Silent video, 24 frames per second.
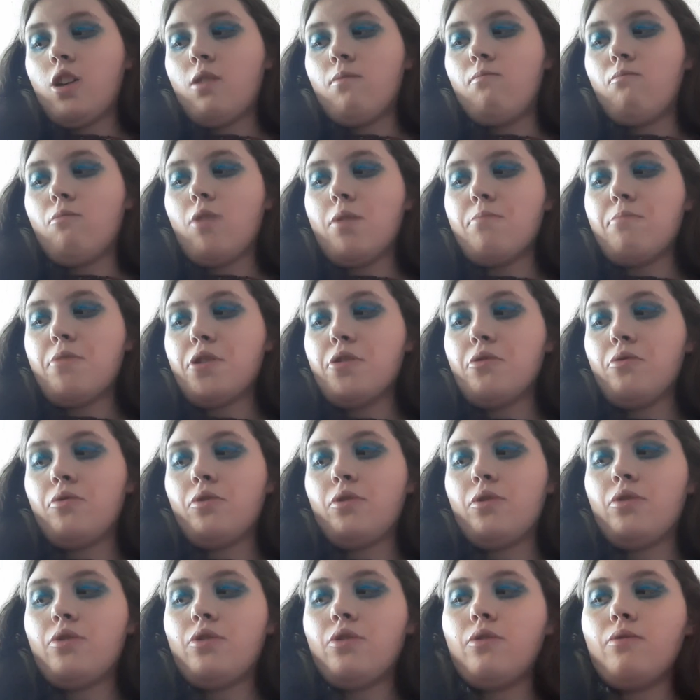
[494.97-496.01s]
my
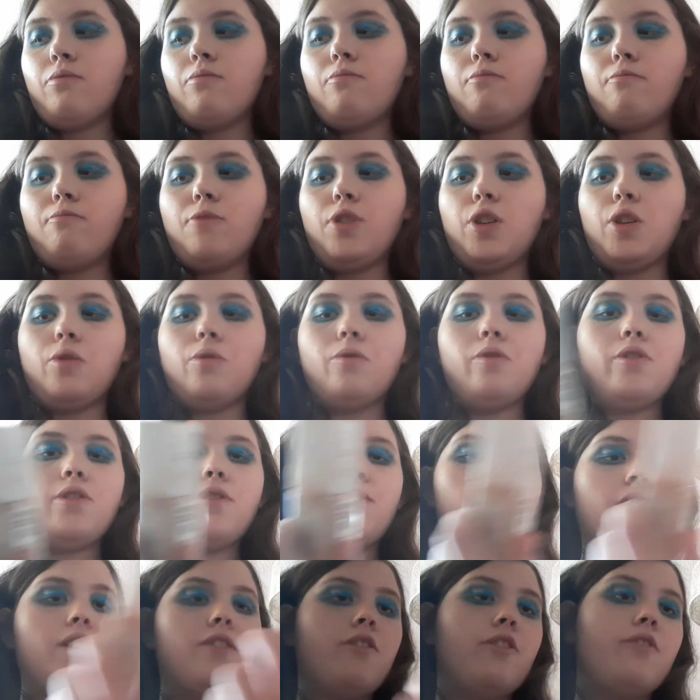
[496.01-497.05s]
most used
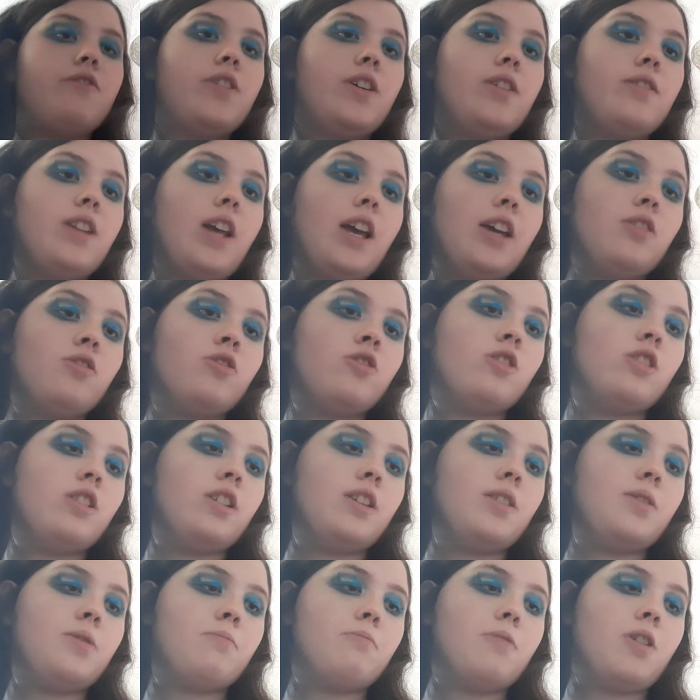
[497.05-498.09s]
favourite foundation
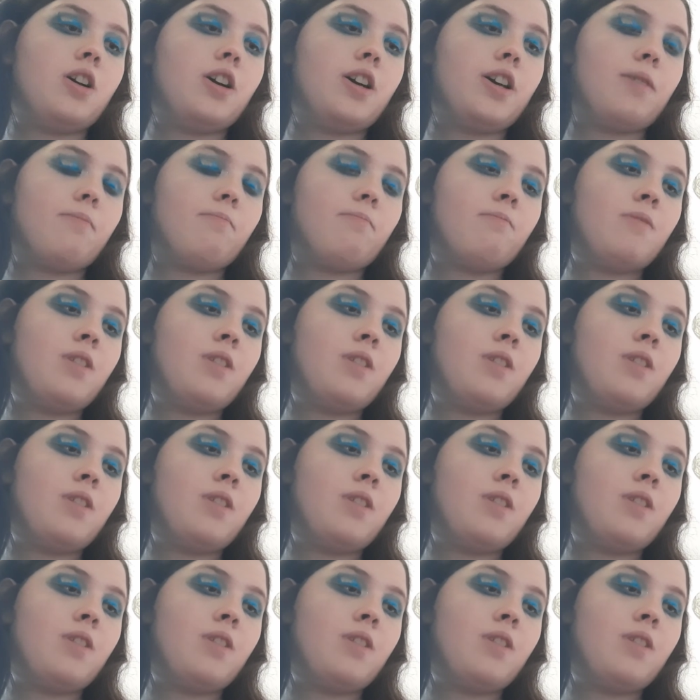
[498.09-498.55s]
is my